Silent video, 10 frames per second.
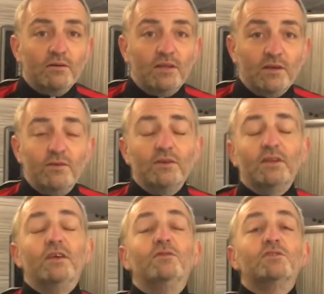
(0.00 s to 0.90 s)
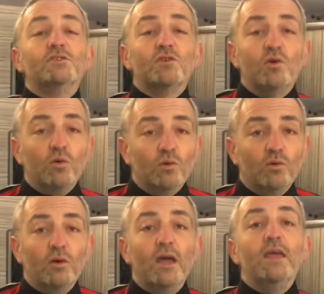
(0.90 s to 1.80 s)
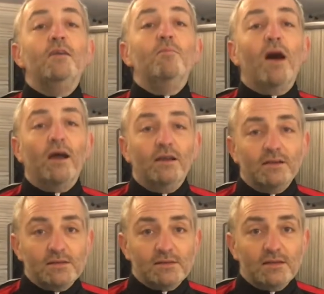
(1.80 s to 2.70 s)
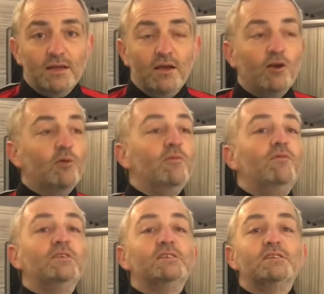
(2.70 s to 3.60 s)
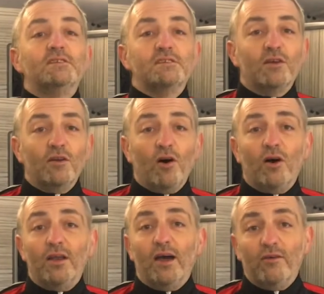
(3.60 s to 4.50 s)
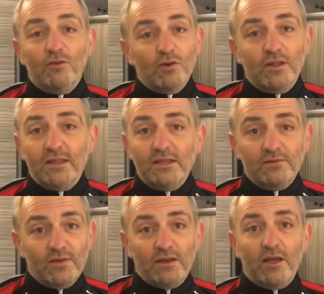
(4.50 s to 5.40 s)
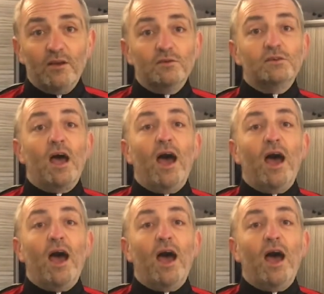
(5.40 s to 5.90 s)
Give us a call, email us, come and visit us online, have a look at these videos.